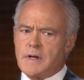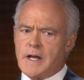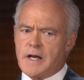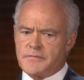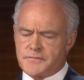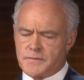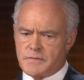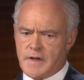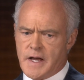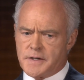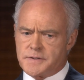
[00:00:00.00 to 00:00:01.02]
after
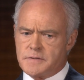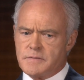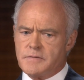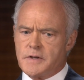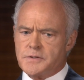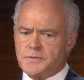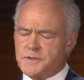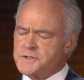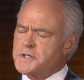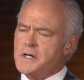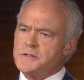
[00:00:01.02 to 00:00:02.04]
that that you
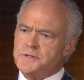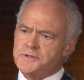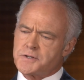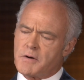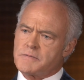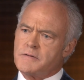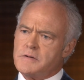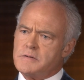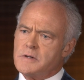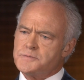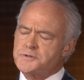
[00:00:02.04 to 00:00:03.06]
decided to start
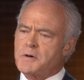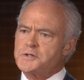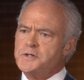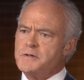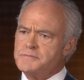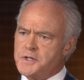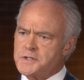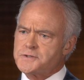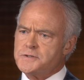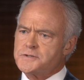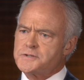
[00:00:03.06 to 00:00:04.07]
the obstruction of
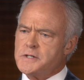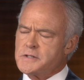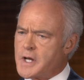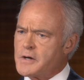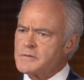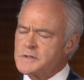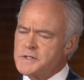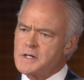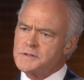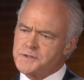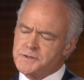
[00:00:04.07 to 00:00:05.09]
justice and
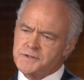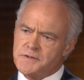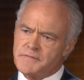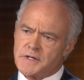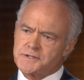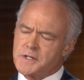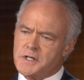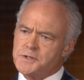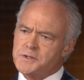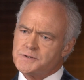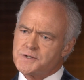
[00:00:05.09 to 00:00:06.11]
counterintelligence
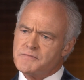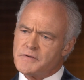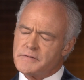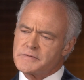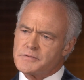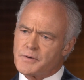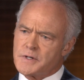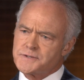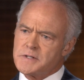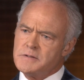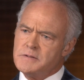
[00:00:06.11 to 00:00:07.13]
investigations involving the
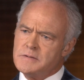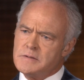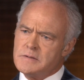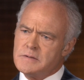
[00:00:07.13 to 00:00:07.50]
president? I